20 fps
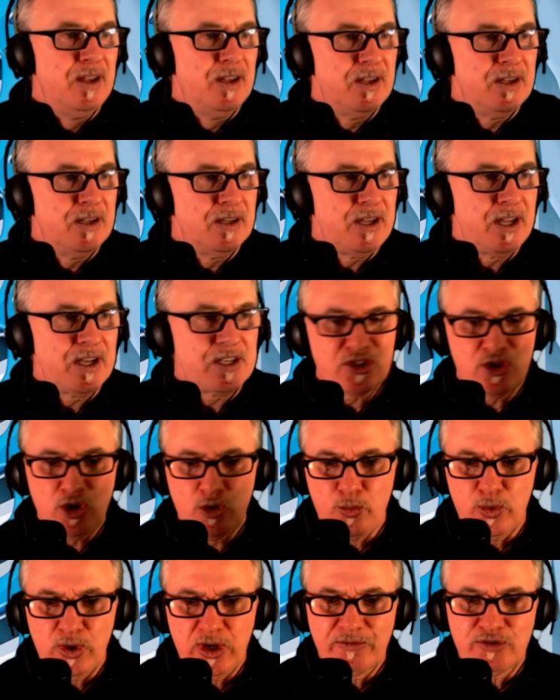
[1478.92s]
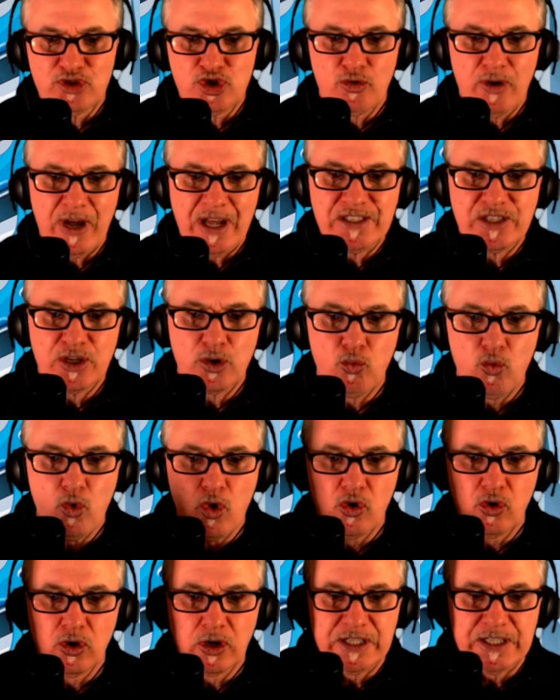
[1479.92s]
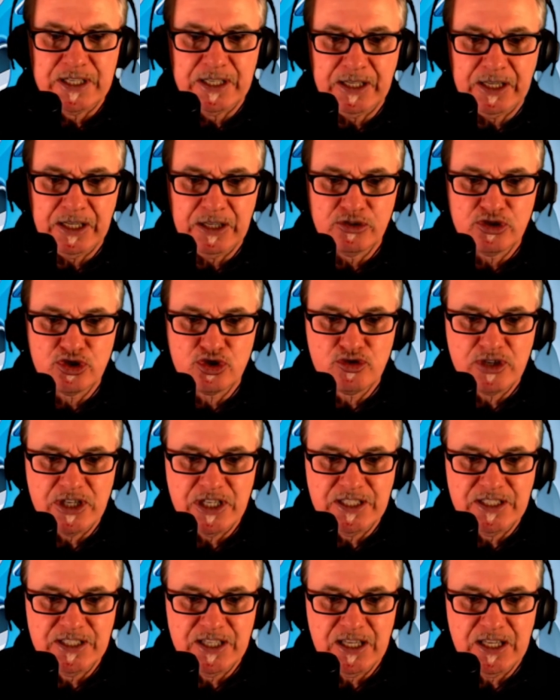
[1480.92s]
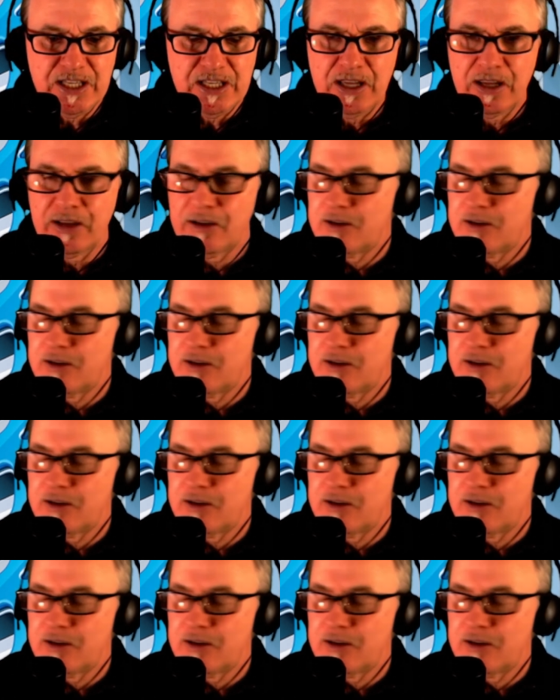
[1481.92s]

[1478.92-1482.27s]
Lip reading: Next up, we have Jurassic World in 3D.